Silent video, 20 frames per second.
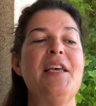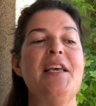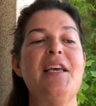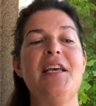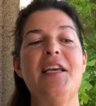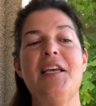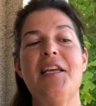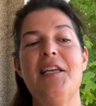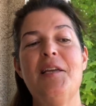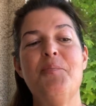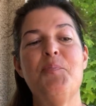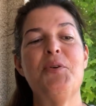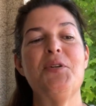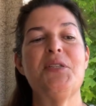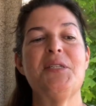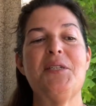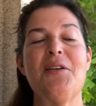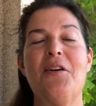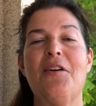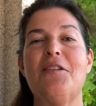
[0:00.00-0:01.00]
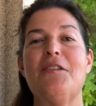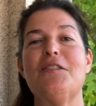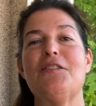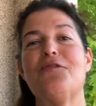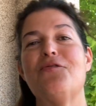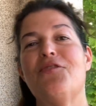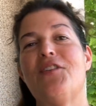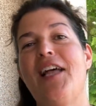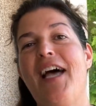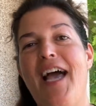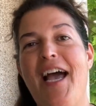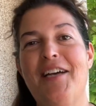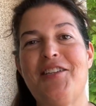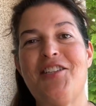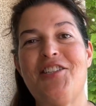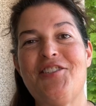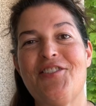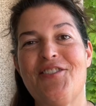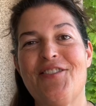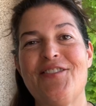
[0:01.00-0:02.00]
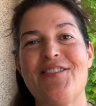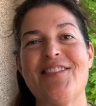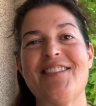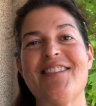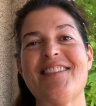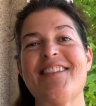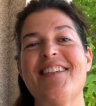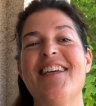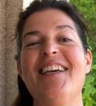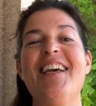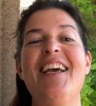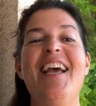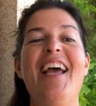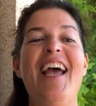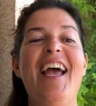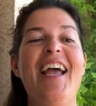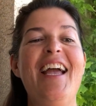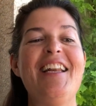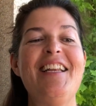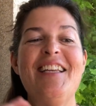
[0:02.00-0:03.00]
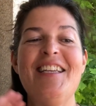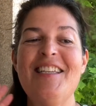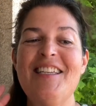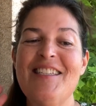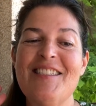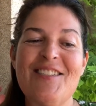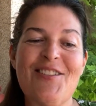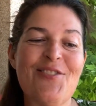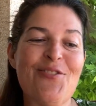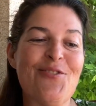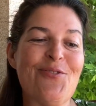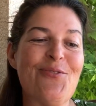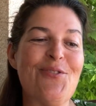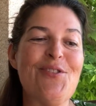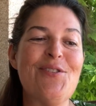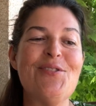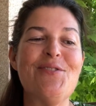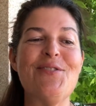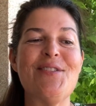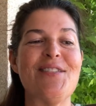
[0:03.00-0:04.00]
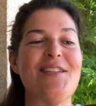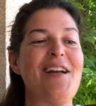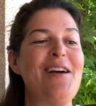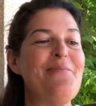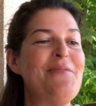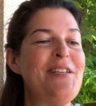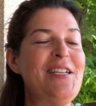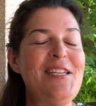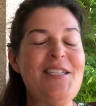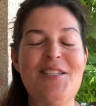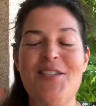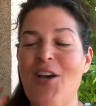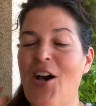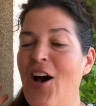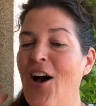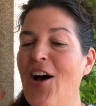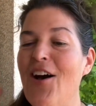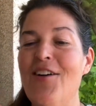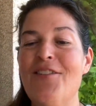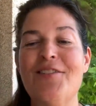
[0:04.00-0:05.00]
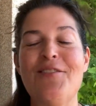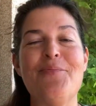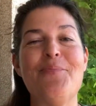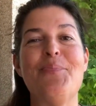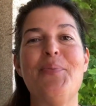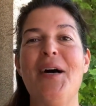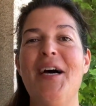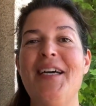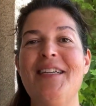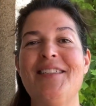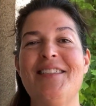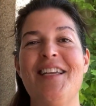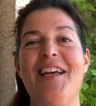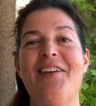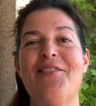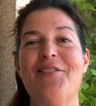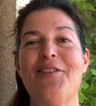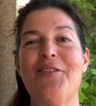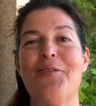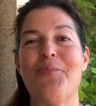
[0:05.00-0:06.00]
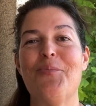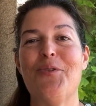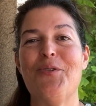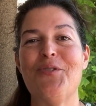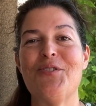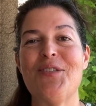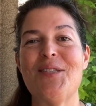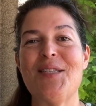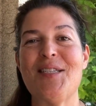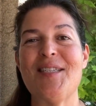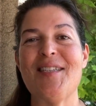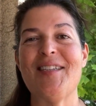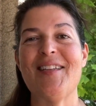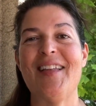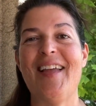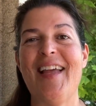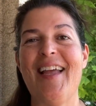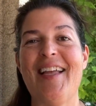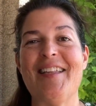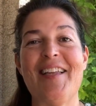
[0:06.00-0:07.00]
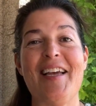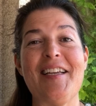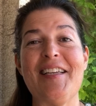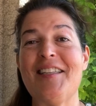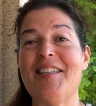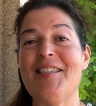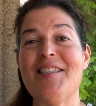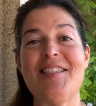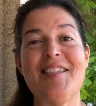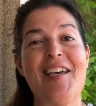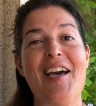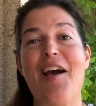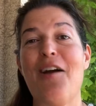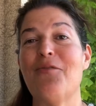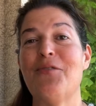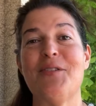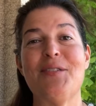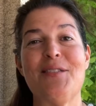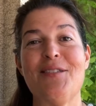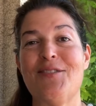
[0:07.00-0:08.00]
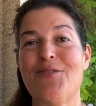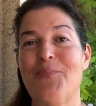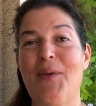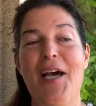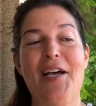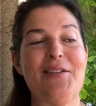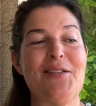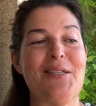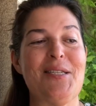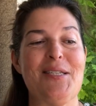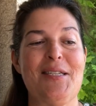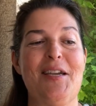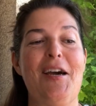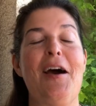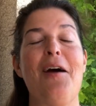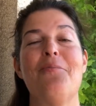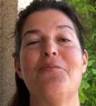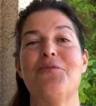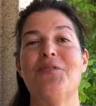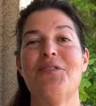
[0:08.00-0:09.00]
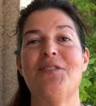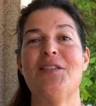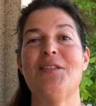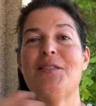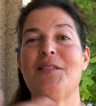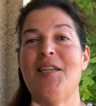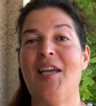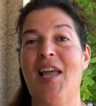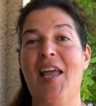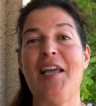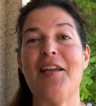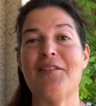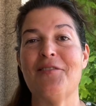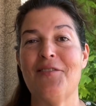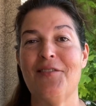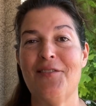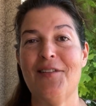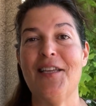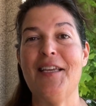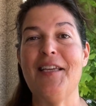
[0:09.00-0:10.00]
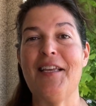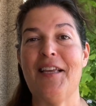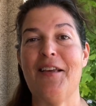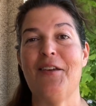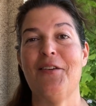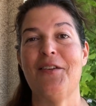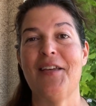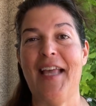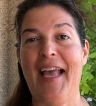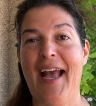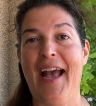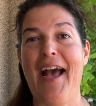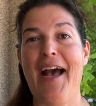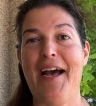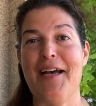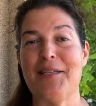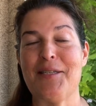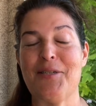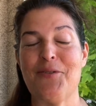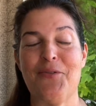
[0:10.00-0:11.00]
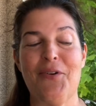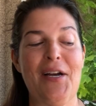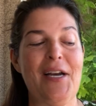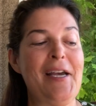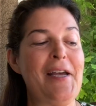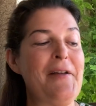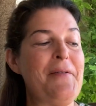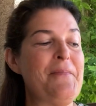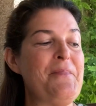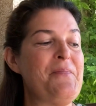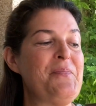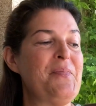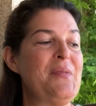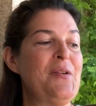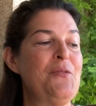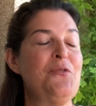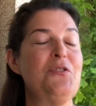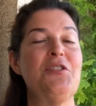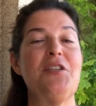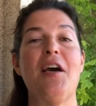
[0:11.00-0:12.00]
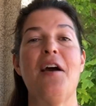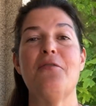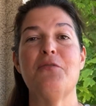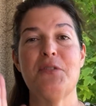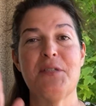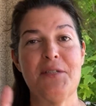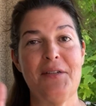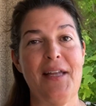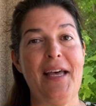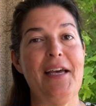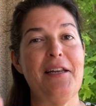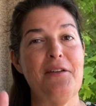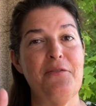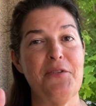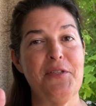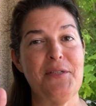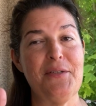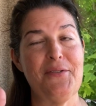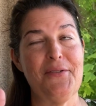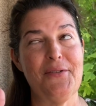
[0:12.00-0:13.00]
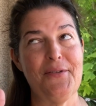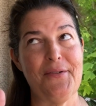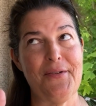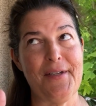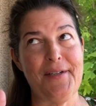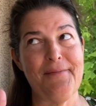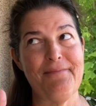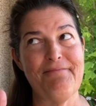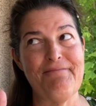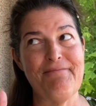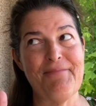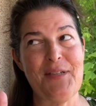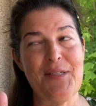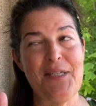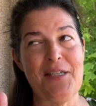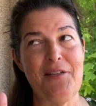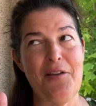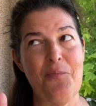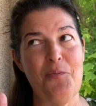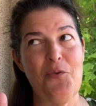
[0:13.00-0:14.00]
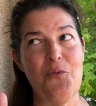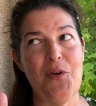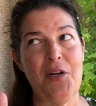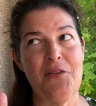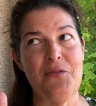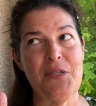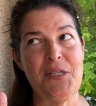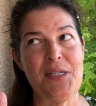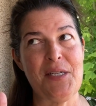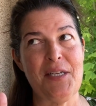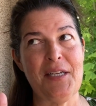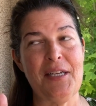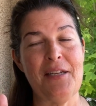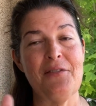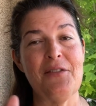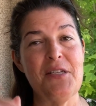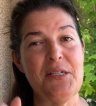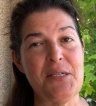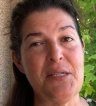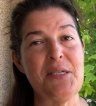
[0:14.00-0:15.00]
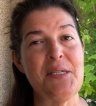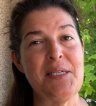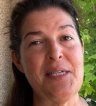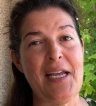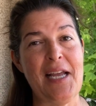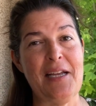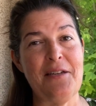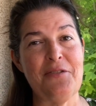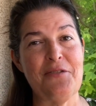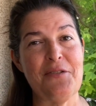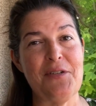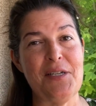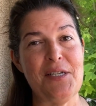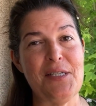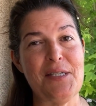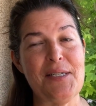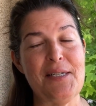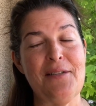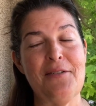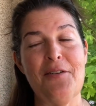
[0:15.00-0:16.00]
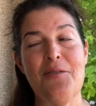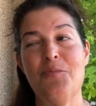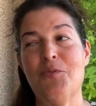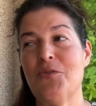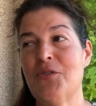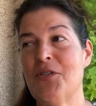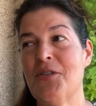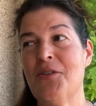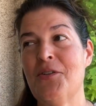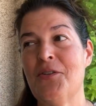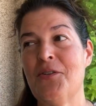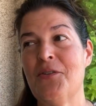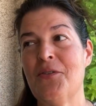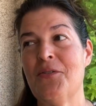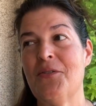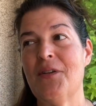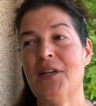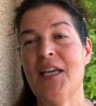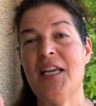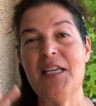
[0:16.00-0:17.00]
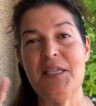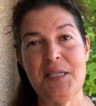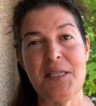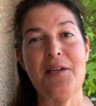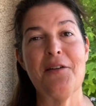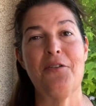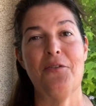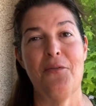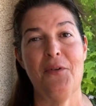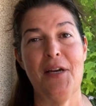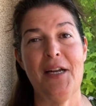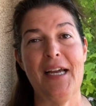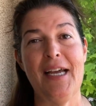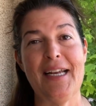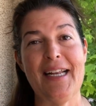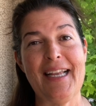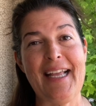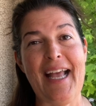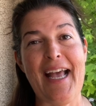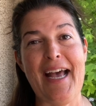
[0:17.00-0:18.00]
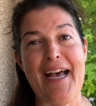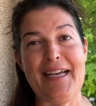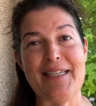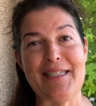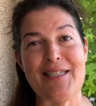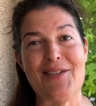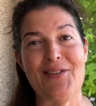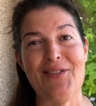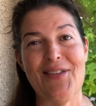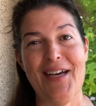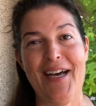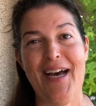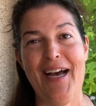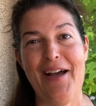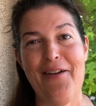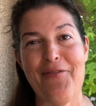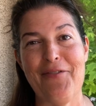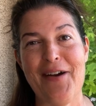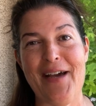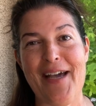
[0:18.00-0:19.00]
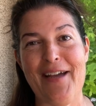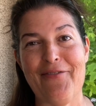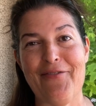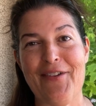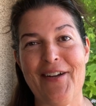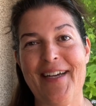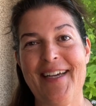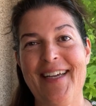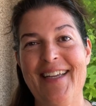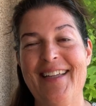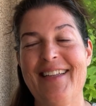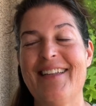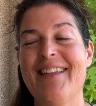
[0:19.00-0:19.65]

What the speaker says: He puts on his flashers and he's cruising. I mean, he's hauling butt down the emergency lane. Like, this guy wasn't about to stop with this tank leaking gas, right? Which I was glad he wasn't doing, because number one, I was thinking, this is dangerous, and number two, he's gonna run out of gas on the highway, right?